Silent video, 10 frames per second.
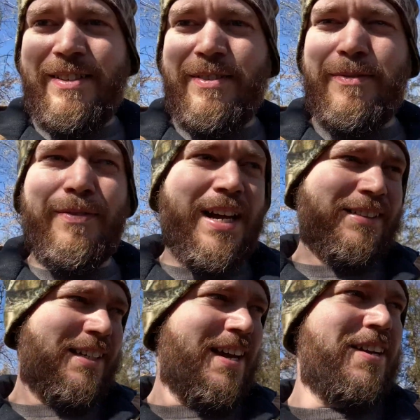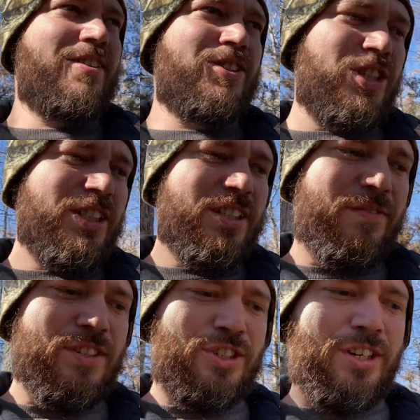That's kind of the gist
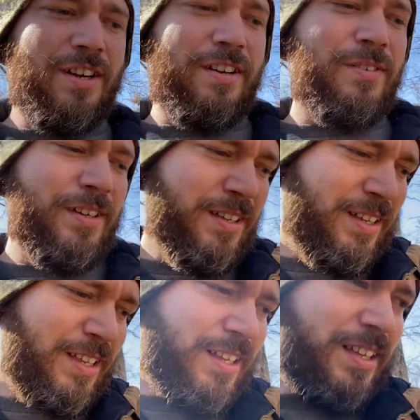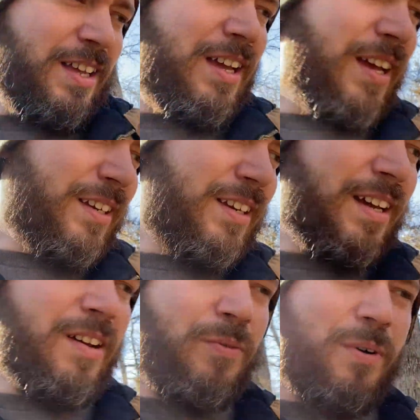of the show and
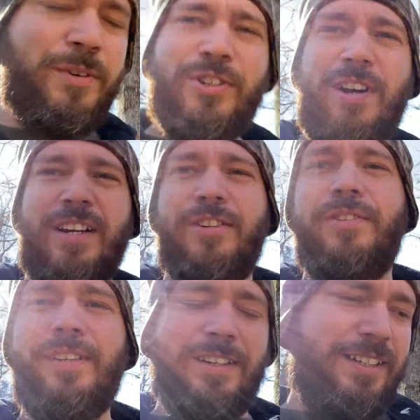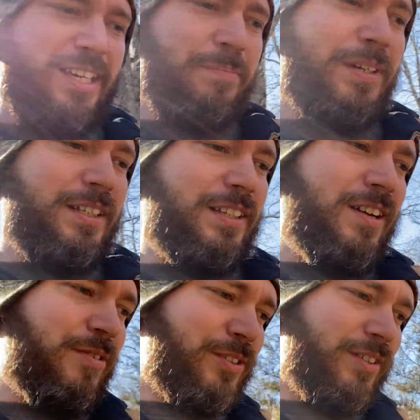what we're trying to do here at Keeping It in the
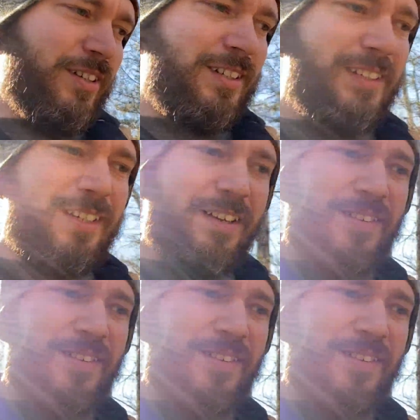Ozarks. So